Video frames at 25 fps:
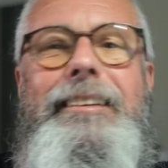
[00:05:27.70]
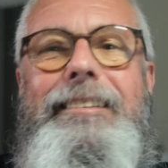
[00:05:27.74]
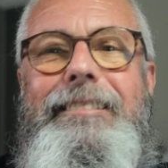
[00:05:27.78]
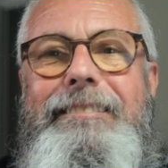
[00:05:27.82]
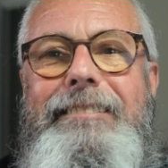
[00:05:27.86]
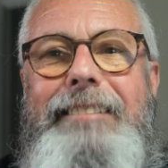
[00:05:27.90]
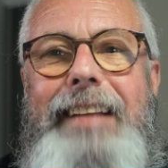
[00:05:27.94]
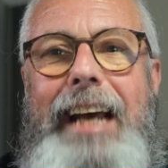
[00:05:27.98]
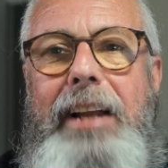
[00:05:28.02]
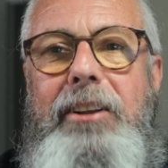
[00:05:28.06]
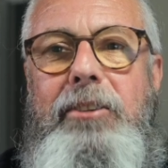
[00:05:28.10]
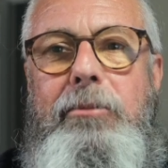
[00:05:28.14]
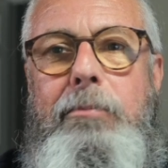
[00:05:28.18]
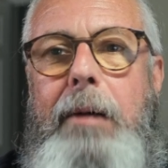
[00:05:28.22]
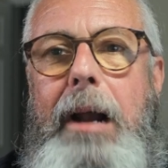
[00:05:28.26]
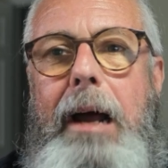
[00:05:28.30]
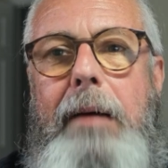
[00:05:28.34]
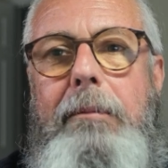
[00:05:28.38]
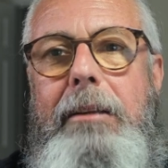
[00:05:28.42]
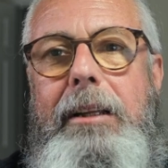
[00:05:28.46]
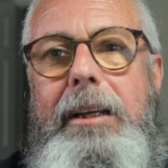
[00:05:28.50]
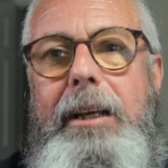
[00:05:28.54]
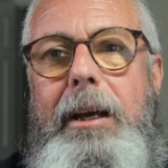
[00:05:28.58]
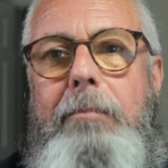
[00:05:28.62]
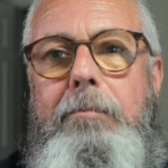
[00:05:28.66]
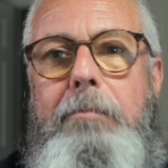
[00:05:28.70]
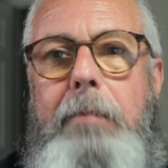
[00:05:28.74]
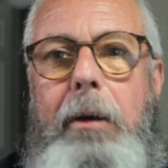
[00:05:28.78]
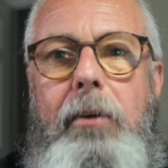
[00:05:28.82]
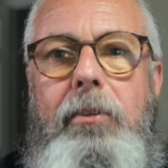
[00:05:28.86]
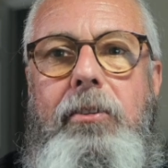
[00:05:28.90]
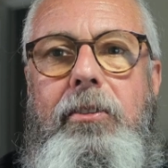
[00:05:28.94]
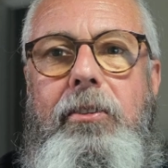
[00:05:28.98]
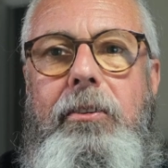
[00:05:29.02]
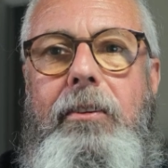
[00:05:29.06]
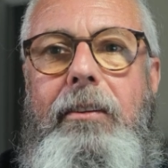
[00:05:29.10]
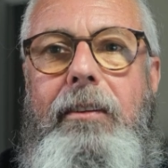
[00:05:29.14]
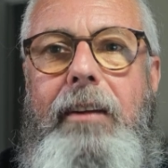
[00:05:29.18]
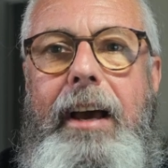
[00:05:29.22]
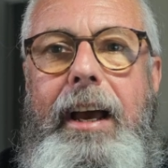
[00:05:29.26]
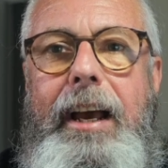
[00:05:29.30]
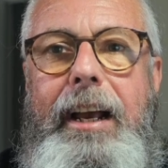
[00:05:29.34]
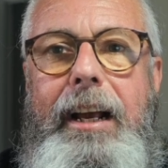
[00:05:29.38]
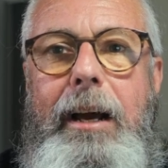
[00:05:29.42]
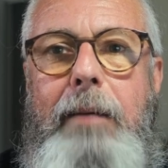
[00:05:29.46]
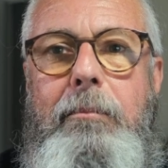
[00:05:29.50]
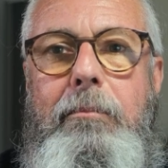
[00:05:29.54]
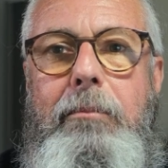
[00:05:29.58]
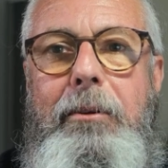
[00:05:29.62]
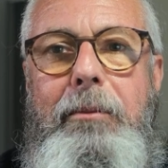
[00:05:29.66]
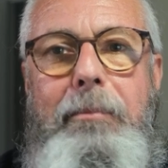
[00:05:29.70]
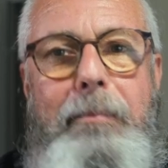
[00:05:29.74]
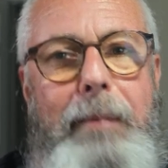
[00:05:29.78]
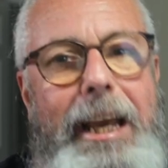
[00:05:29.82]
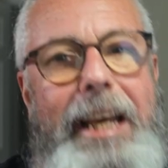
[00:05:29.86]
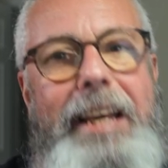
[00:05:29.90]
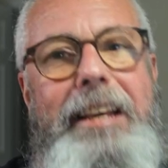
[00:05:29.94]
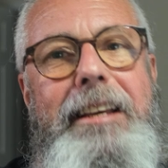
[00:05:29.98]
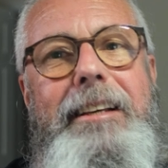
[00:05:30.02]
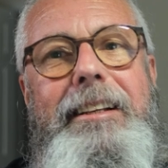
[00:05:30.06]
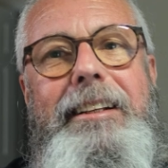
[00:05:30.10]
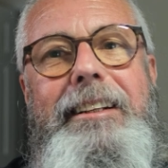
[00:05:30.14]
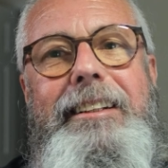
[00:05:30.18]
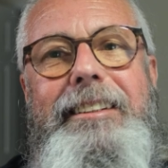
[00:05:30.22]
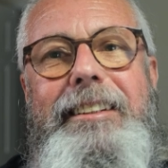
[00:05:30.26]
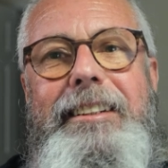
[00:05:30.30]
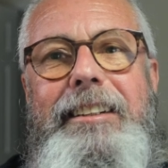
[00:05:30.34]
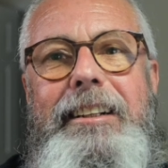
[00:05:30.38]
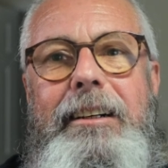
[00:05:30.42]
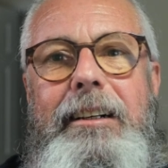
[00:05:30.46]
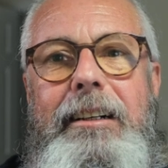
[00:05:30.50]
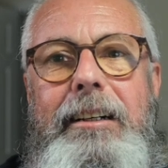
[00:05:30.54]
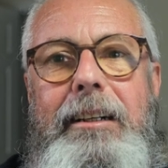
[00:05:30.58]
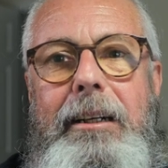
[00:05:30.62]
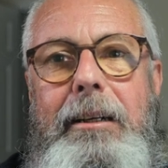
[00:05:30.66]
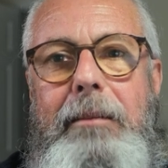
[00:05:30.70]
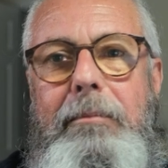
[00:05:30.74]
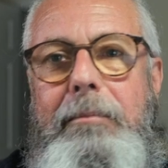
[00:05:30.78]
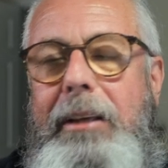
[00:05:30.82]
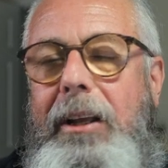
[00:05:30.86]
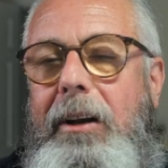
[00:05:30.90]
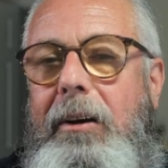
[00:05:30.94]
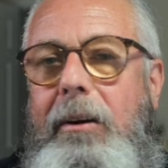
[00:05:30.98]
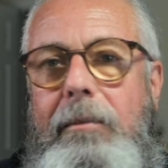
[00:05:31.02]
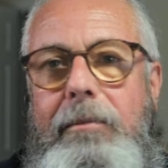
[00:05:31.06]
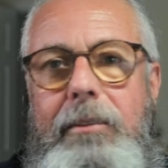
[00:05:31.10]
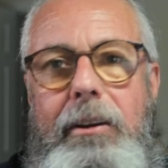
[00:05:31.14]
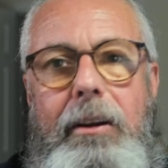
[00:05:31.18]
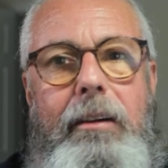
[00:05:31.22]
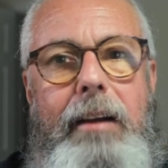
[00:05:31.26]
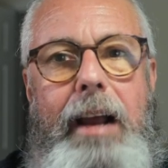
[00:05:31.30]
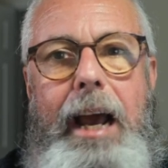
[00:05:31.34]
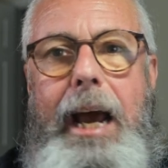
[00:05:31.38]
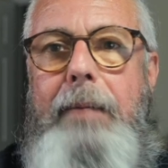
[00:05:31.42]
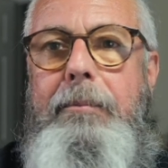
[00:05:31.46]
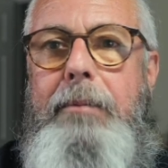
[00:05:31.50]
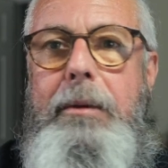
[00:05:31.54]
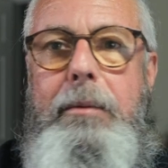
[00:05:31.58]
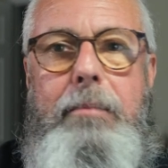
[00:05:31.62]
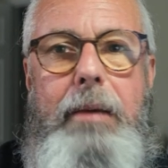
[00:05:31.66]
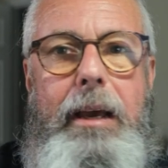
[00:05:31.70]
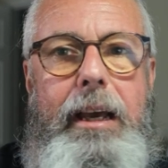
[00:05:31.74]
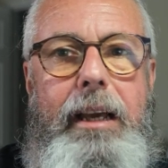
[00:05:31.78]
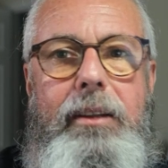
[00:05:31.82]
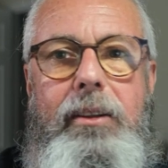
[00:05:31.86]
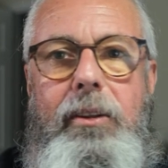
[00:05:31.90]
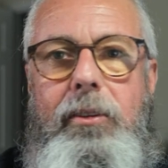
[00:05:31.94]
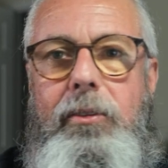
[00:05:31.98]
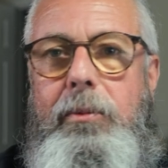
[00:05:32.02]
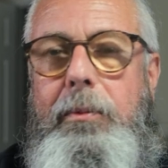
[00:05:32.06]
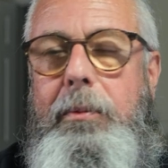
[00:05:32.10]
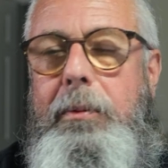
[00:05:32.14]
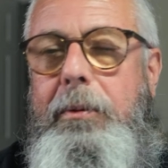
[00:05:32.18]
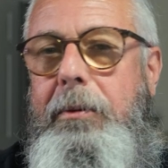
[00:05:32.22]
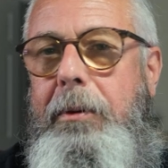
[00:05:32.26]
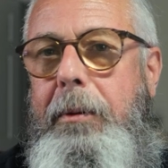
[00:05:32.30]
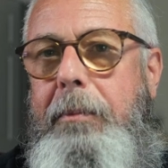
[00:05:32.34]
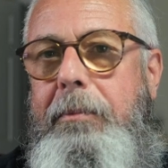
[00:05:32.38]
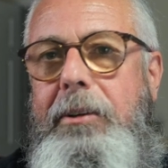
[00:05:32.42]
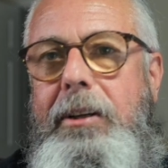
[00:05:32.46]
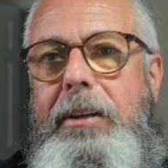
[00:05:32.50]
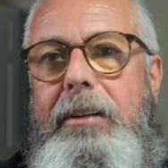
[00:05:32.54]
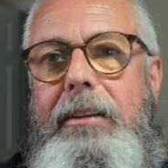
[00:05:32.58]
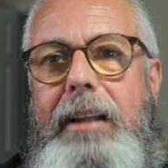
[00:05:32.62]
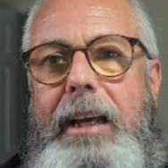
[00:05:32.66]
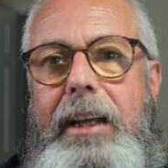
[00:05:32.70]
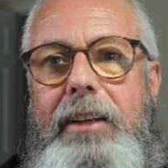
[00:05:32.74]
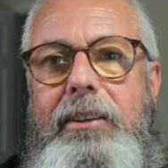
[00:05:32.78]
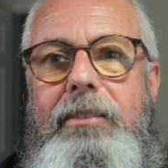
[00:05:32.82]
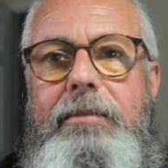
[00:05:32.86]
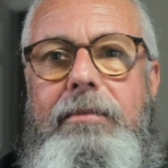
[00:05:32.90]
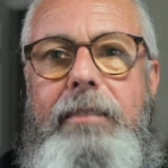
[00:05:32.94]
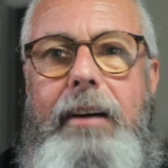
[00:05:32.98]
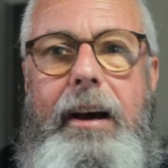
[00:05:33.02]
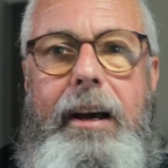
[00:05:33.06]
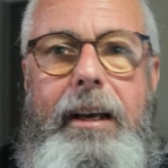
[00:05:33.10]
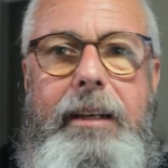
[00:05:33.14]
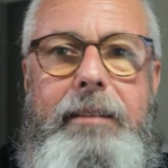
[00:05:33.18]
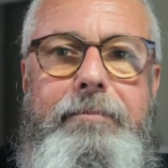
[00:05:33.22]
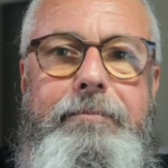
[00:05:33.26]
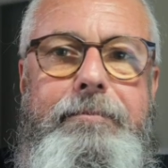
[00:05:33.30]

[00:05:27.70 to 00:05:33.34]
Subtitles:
that's probably a personal hang up with me. If you're happy paying the subscription, that's fine.